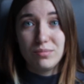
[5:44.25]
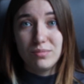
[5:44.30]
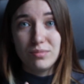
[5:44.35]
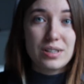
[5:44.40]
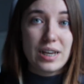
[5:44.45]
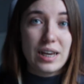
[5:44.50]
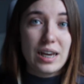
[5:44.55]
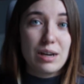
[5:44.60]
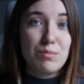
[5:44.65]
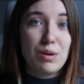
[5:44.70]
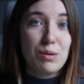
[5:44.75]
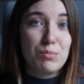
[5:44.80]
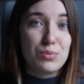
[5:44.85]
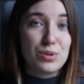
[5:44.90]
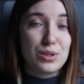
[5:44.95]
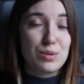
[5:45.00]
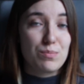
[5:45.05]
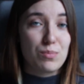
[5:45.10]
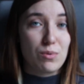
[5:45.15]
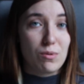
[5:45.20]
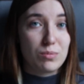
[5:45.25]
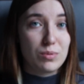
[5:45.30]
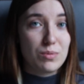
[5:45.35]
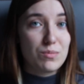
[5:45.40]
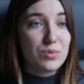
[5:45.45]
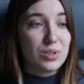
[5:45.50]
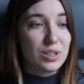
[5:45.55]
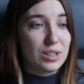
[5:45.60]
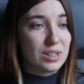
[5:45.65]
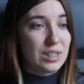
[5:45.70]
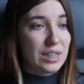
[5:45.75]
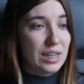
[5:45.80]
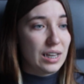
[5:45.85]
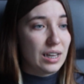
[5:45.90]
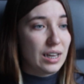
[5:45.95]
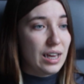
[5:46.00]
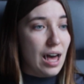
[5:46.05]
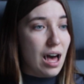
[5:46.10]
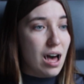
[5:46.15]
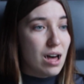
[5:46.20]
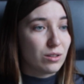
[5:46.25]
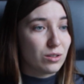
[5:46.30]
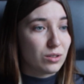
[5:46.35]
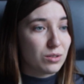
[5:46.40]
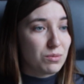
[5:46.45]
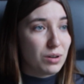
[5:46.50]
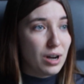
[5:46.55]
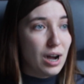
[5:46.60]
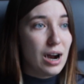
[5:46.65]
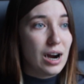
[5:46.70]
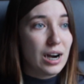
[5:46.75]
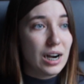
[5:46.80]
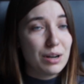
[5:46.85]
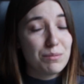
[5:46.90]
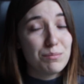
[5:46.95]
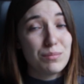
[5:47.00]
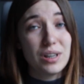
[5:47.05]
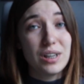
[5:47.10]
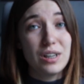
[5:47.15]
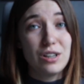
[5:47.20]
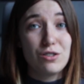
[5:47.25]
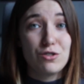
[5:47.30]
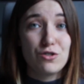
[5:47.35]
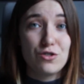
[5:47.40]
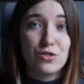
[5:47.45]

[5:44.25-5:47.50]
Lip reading: They come up with the problem that they can't hire me